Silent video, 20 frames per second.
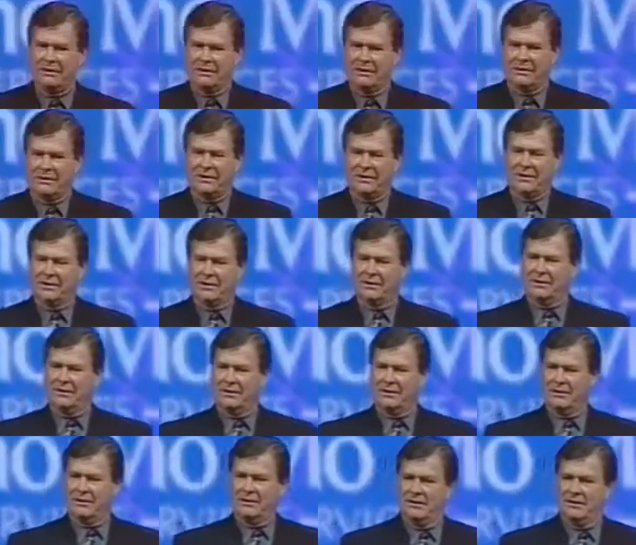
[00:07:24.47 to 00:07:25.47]

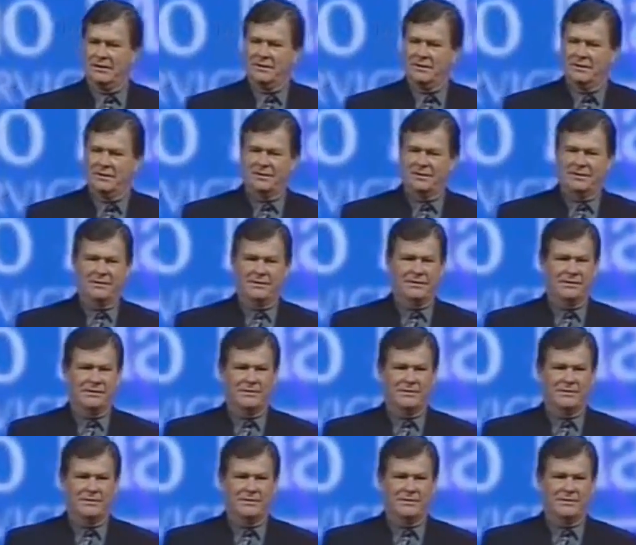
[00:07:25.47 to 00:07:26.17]
No one is speaking in this clip.